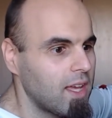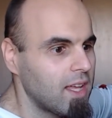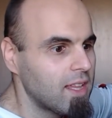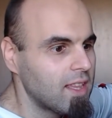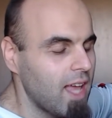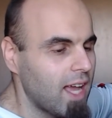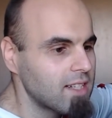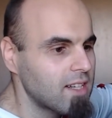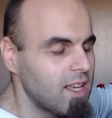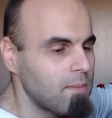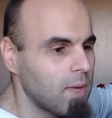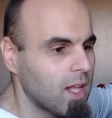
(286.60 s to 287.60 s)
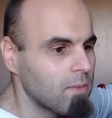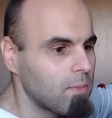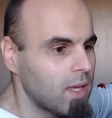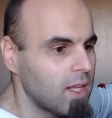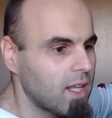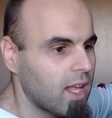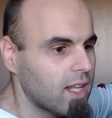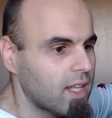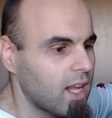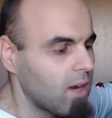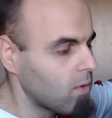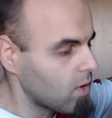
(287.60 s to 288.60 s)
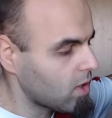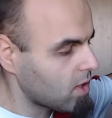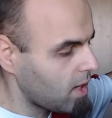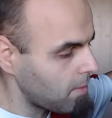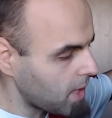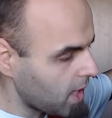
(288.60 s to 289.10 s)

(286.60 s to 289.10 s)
emailed me that they were coming